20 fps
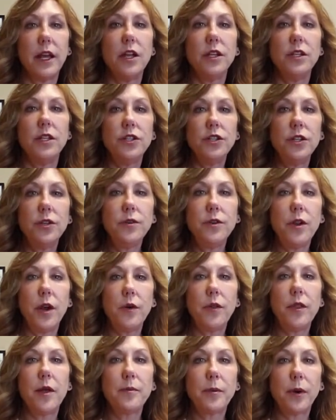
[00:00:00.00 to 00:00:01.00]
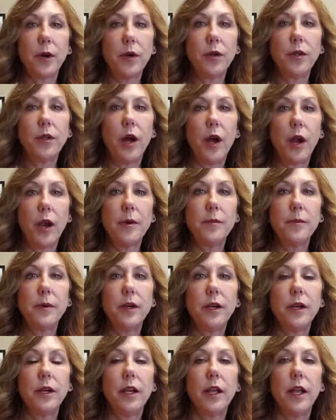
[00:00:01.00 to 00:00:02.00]
Did you know that Pearl
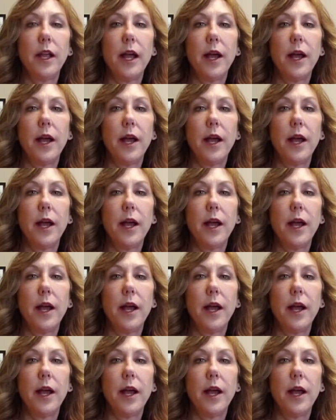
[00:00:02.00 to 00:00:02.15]
Harbor,